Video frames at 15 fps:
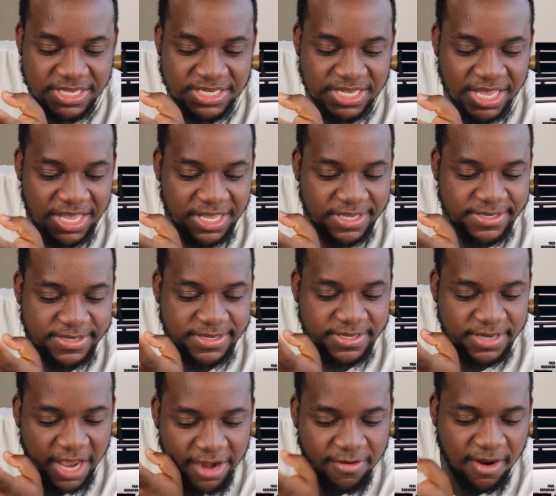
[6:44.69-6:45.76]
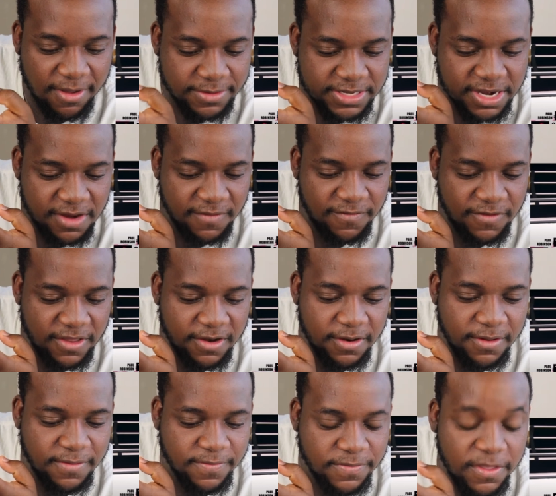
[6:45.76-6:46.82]
says Nate Robinson defeat
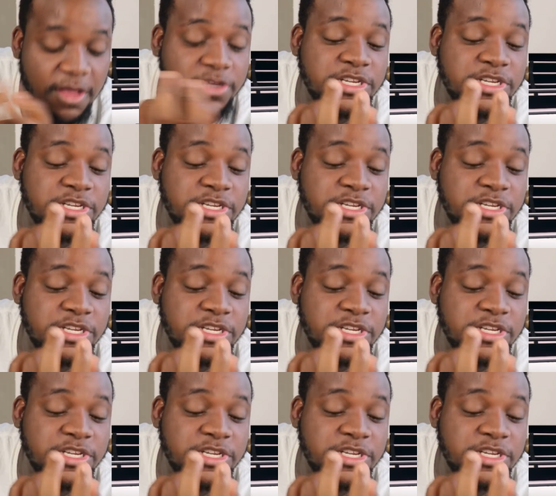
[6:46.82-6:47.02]
now,